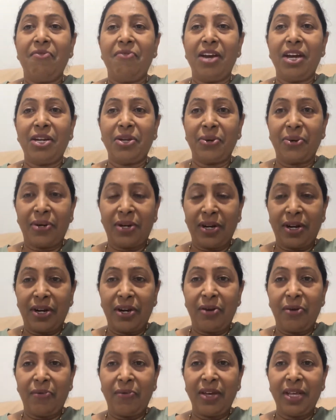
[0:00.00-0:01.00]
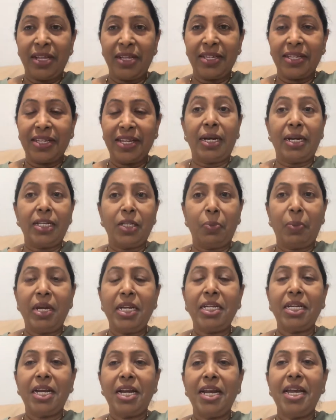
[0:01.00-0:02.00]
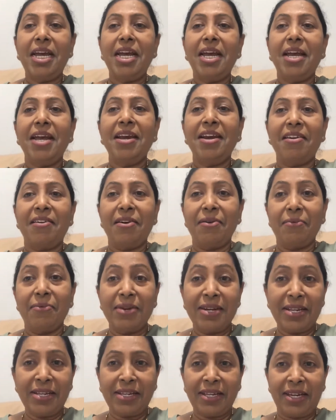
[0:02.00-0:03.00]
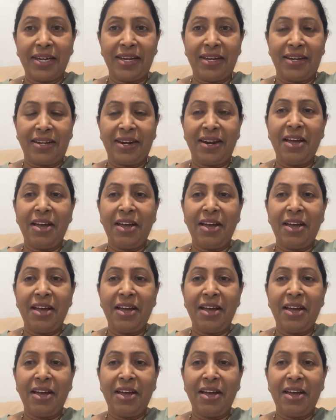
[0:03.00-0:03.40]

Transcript: where to turn your wheels, especially in reverse gear.